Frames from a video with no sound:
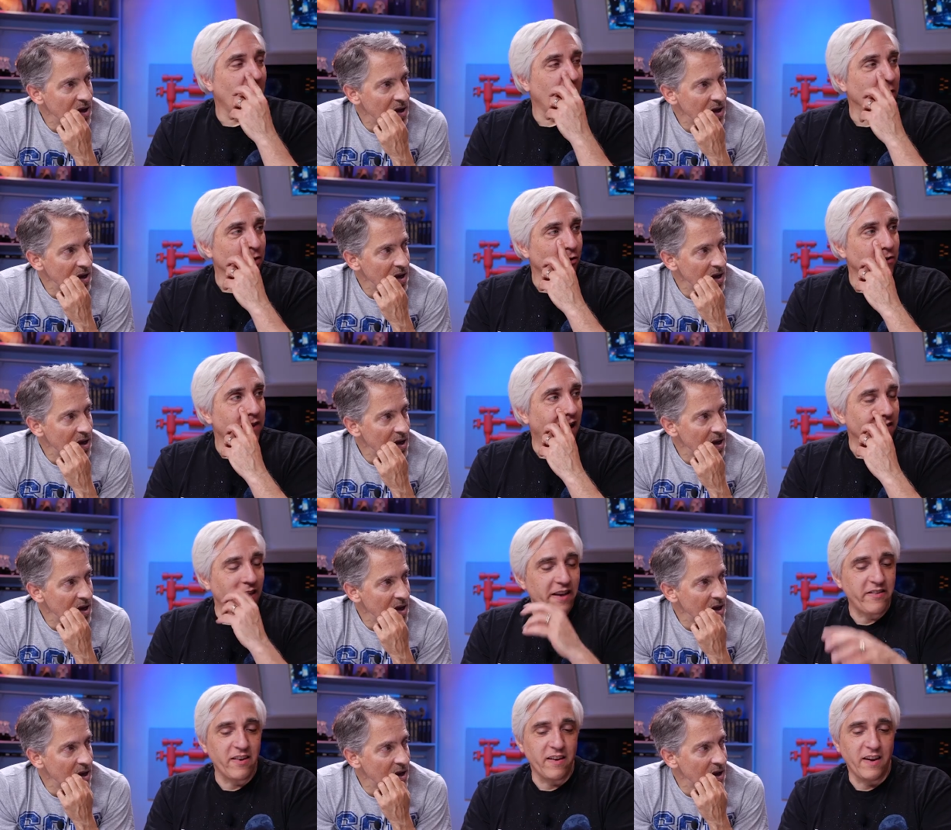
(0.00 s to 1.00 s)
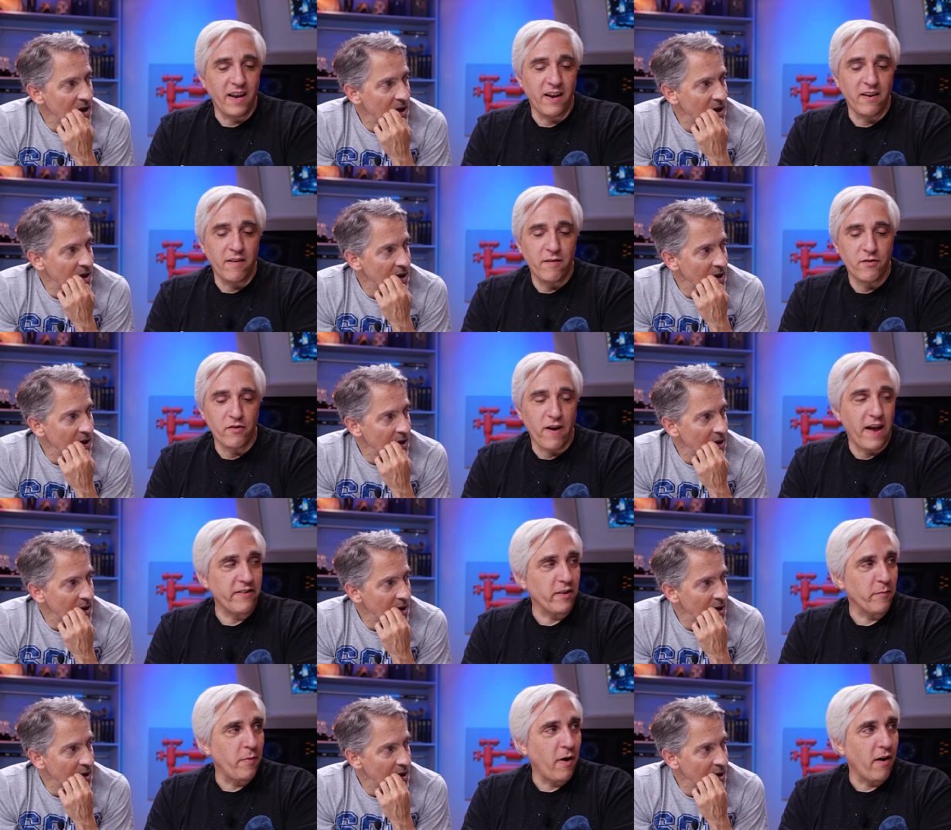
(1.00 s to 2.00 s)
Speaker 1: know we learned that lesson in
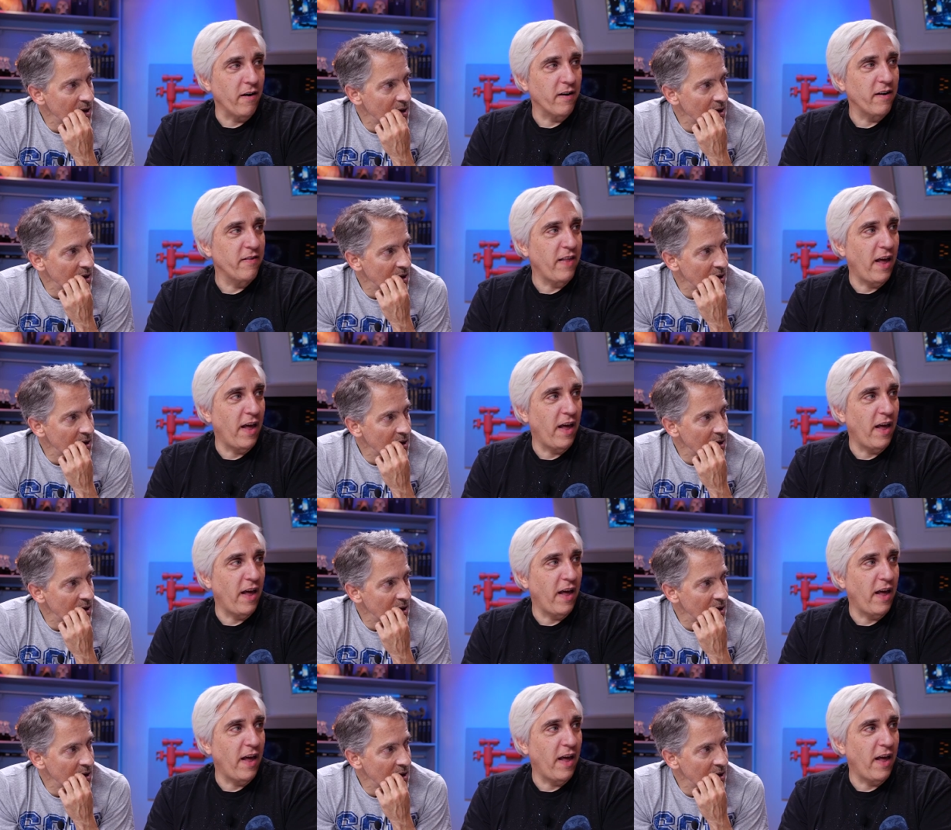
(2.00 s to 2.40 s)
jurassic park